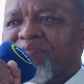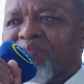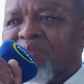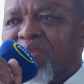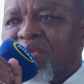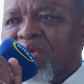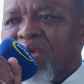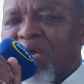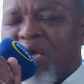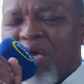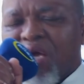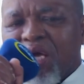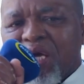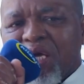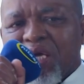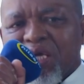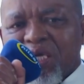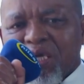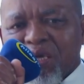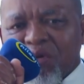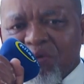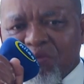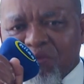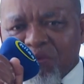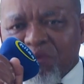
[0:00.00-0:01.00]

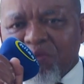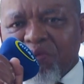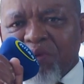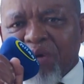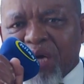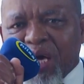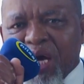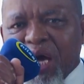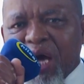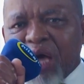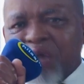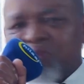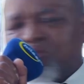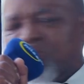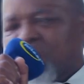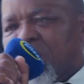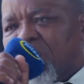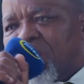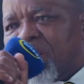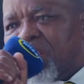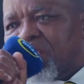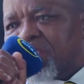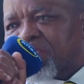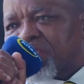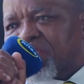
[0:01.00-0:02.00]
Uh, we were
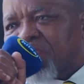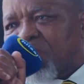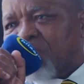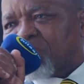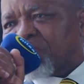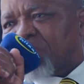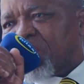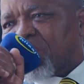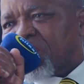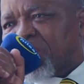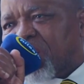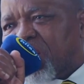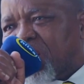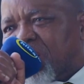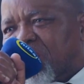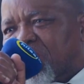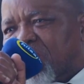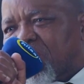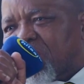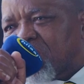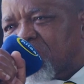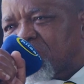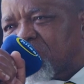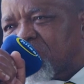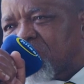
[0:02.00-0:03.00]
actually shouted at
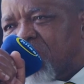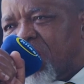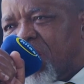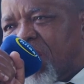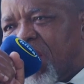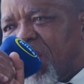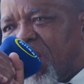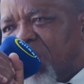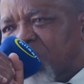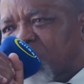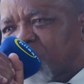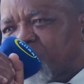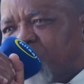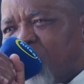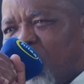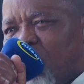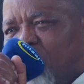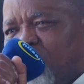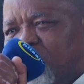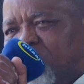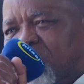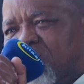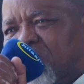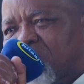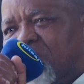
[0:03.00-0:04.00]
as
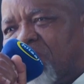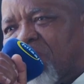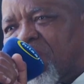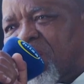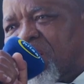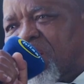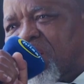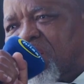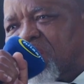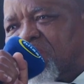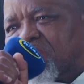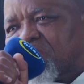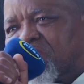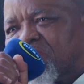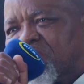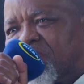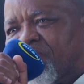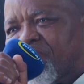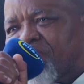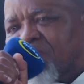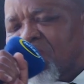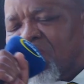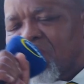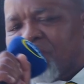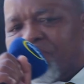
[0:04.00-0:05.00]
exposing miners. Mm.
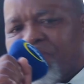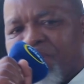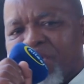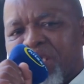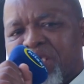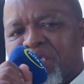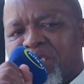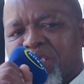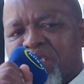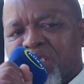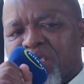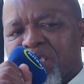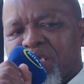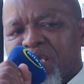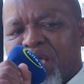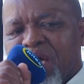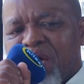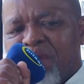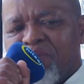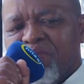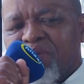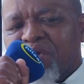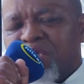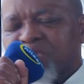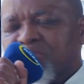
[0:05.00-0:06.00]
But the
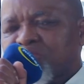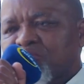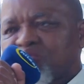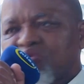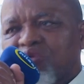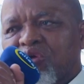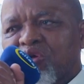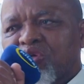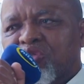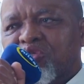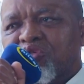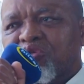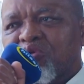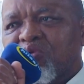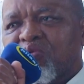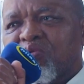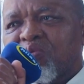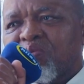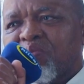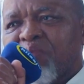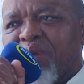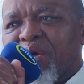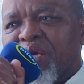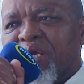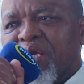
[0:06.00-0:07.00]
numbers do not show
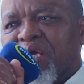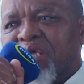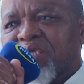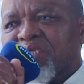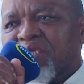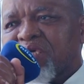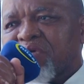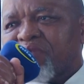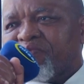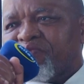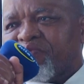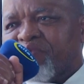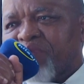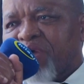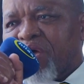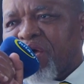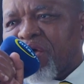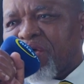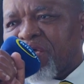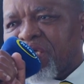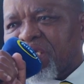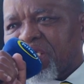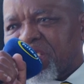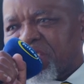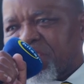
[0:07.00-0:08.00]
miners as, uh,
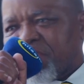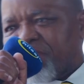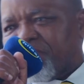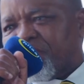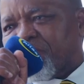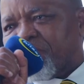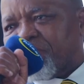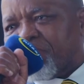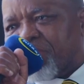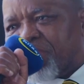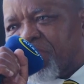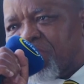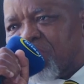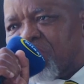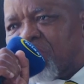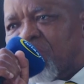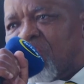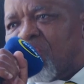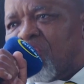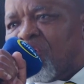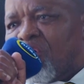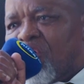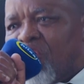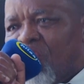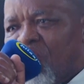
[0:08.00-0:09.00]
as having been
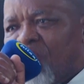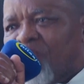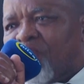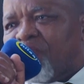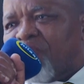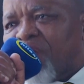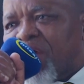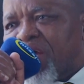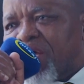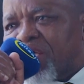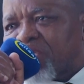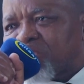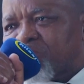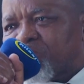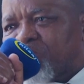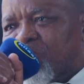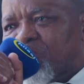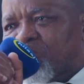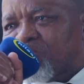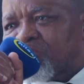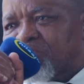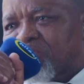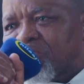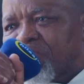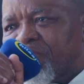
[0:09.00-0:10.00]
mm.
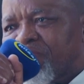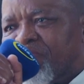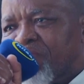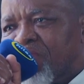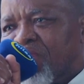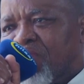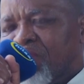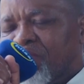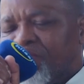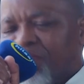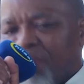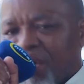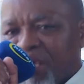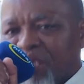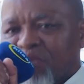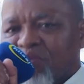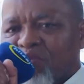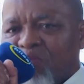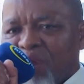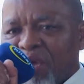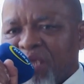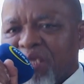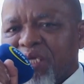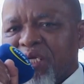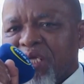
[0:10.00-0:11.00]
overexposed. But
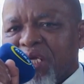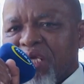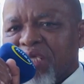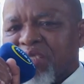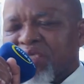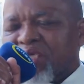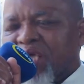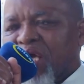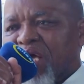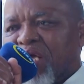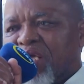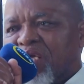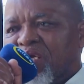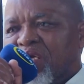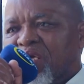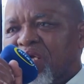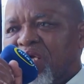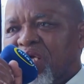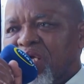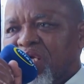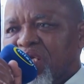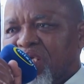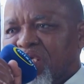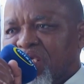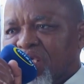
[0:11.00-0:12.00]
what it has done
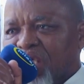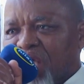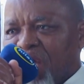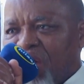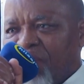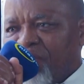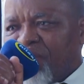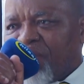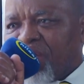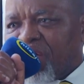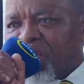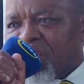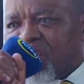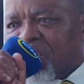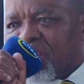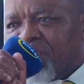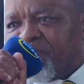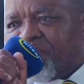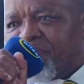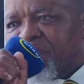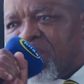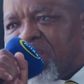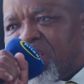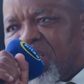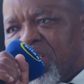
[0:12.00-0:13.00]
in recovery,
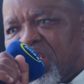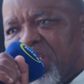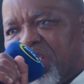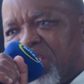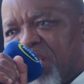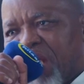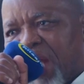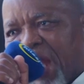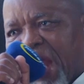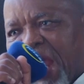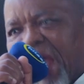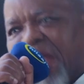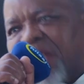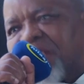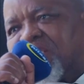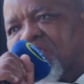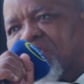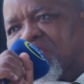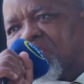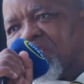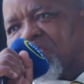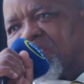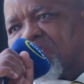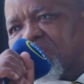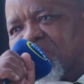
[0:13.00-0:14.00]
mm. it led
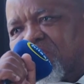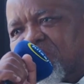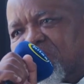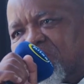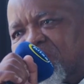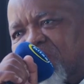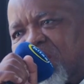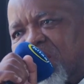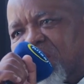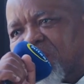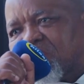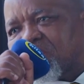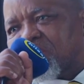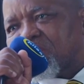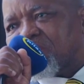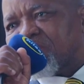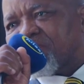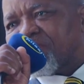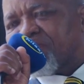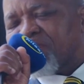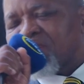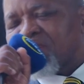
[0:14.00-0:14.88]
the, the charge. Mm.